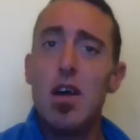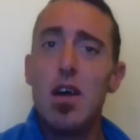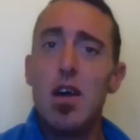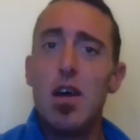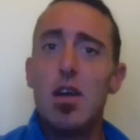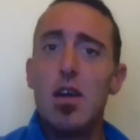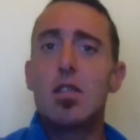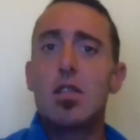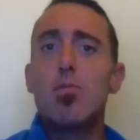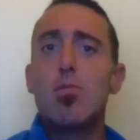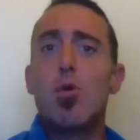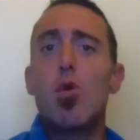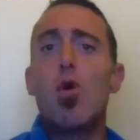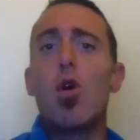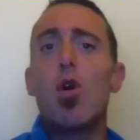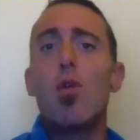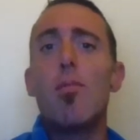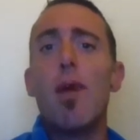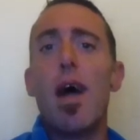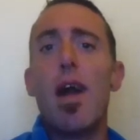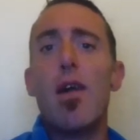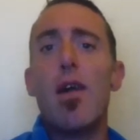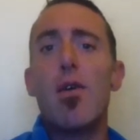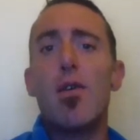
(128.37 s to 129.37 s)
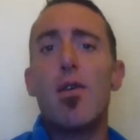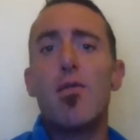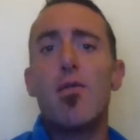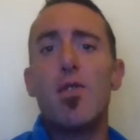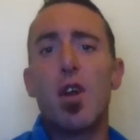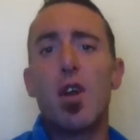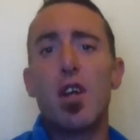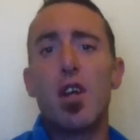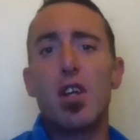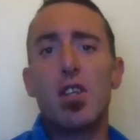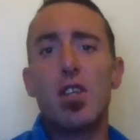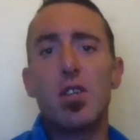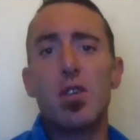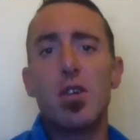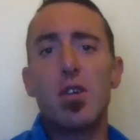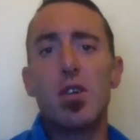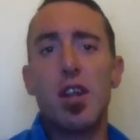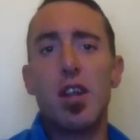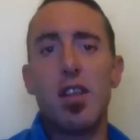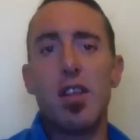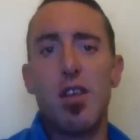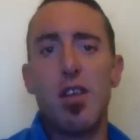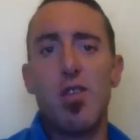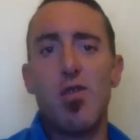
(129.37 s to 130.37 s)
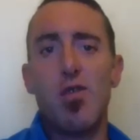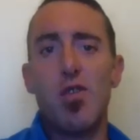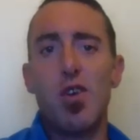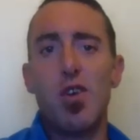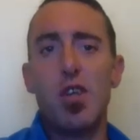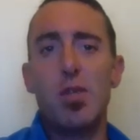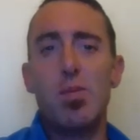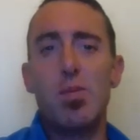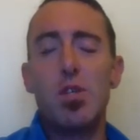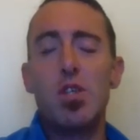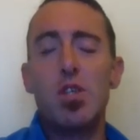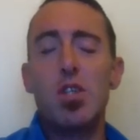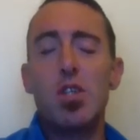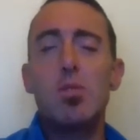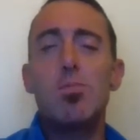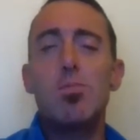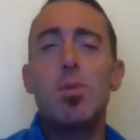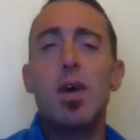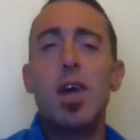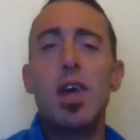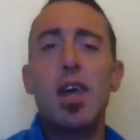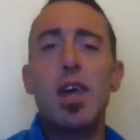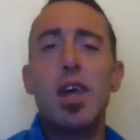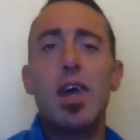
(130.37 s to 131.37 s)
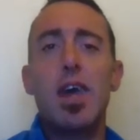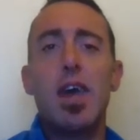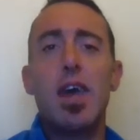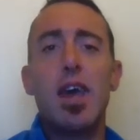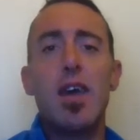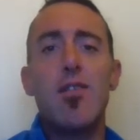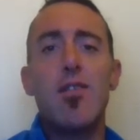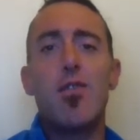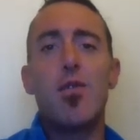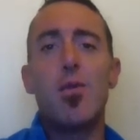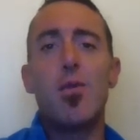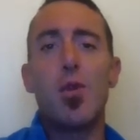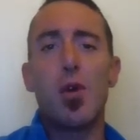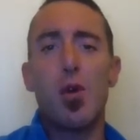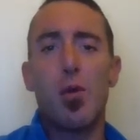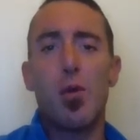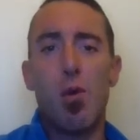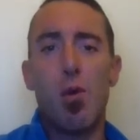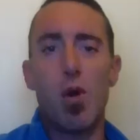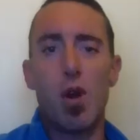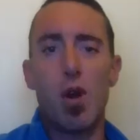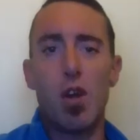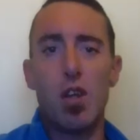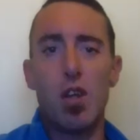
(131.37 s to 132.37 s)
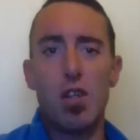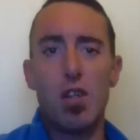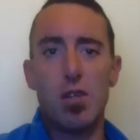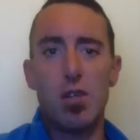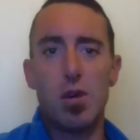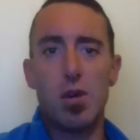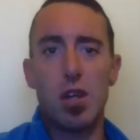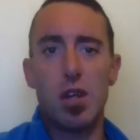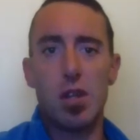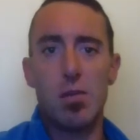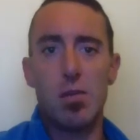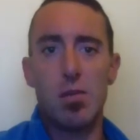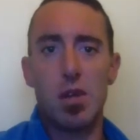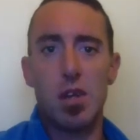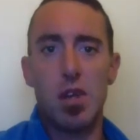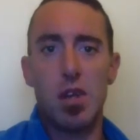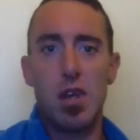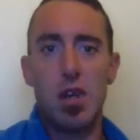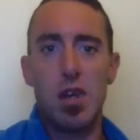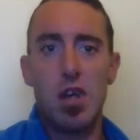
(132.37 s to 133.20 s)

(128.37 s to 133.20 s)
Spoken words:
it's more a matter of not excluding these foods, but just being careful the quantities you eat them in.